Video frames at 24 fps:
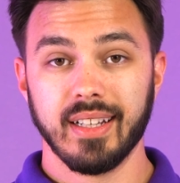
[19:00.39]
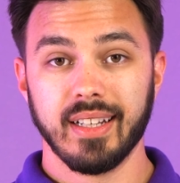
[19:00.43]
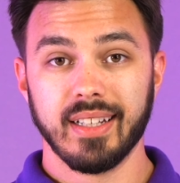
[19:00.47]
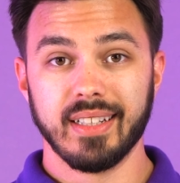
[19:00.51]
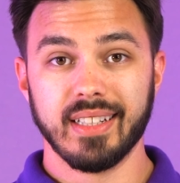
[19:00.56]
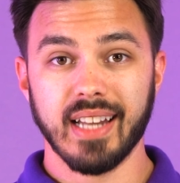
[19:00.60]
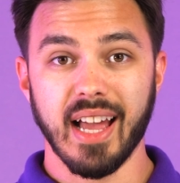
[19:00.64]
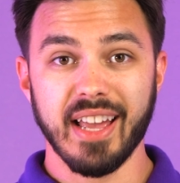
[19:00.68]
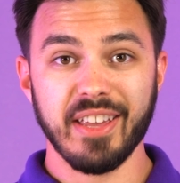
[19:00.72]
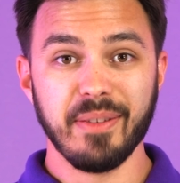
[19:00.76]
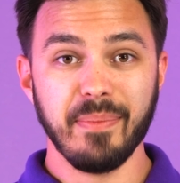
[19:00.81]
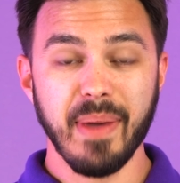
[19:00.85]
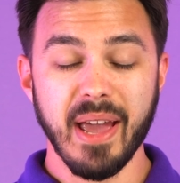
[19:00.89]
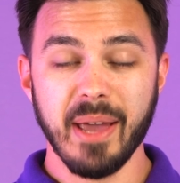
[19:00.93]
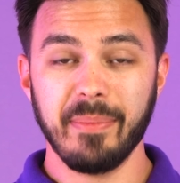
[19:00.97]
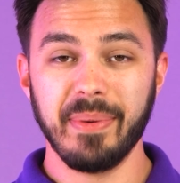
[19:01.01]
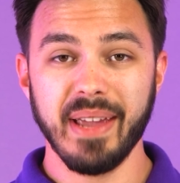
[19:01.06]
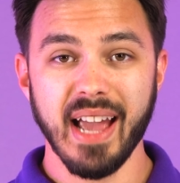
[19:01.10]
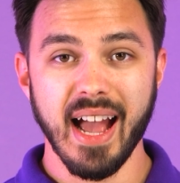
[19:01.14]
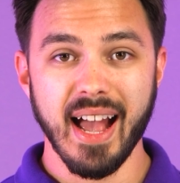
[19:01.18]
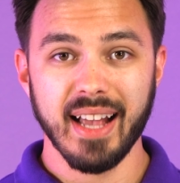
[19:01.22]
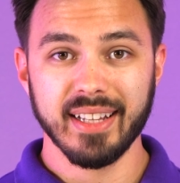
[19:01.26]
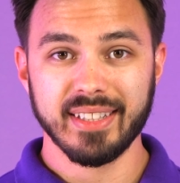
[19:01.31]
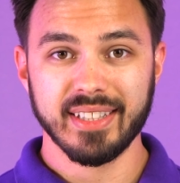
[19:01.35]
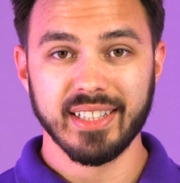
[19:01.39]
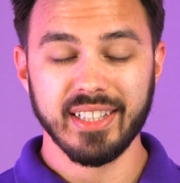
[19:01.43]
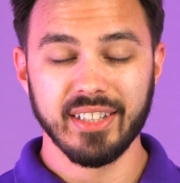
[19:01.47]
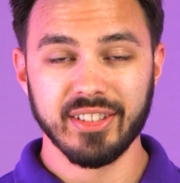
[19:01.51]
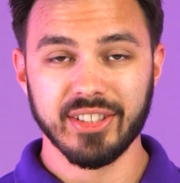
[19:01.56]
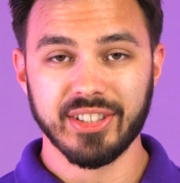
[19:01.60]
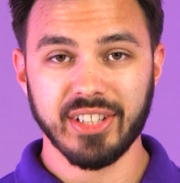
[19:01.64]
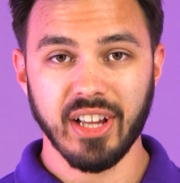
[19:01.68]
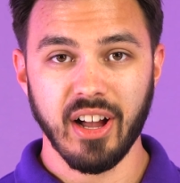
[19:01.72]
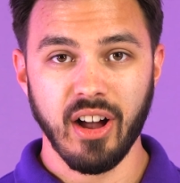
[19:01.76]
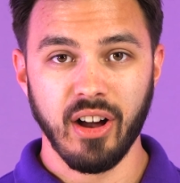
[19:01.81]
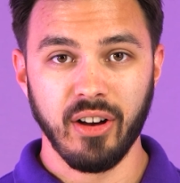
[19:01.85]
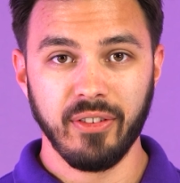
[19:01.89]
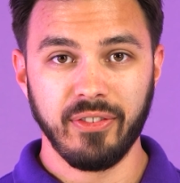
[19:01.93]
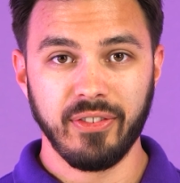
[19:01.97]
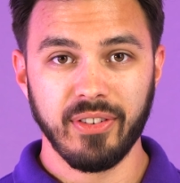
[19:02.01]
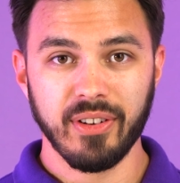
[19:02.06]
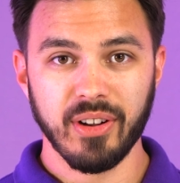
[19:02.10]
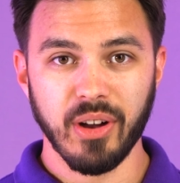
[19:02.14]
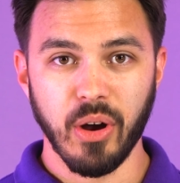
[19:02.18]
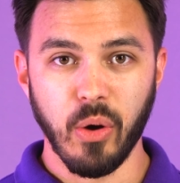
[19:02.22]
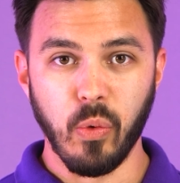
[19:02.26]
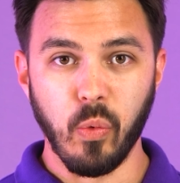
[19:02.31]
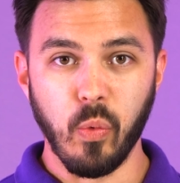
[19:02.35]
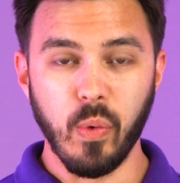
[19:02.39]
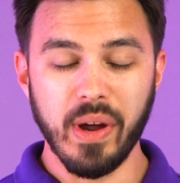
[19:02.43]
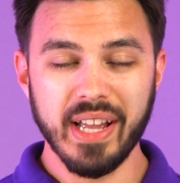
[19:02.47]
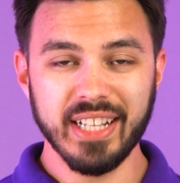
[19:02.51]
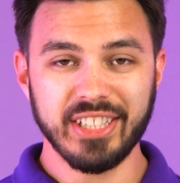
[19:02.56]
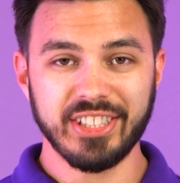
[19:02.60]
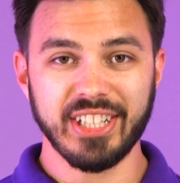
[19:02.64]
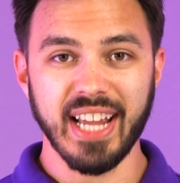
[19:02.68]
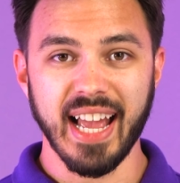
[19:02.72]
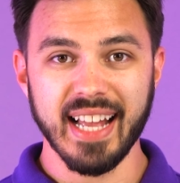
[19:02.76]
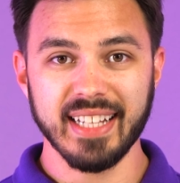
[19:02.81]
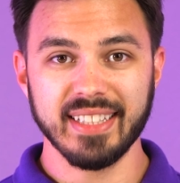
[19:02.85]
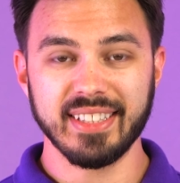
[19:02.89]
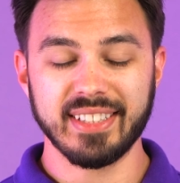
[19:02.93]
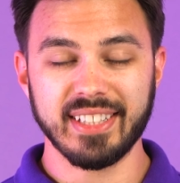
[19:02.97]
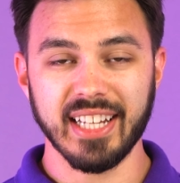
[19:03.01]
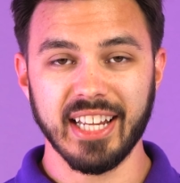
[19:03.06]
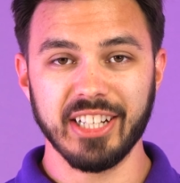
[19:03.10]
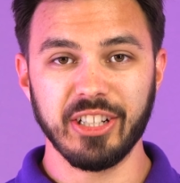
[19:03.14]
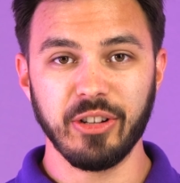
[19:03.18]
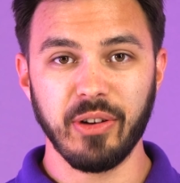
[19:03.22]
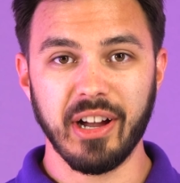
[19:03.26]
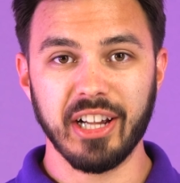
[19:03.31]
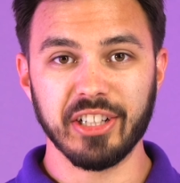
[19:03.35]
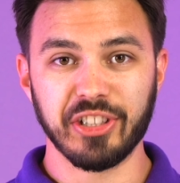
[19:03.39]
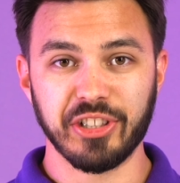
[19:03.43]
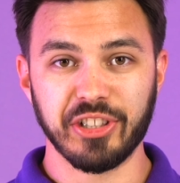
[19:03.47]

Now you may be asking yourself, which headset do I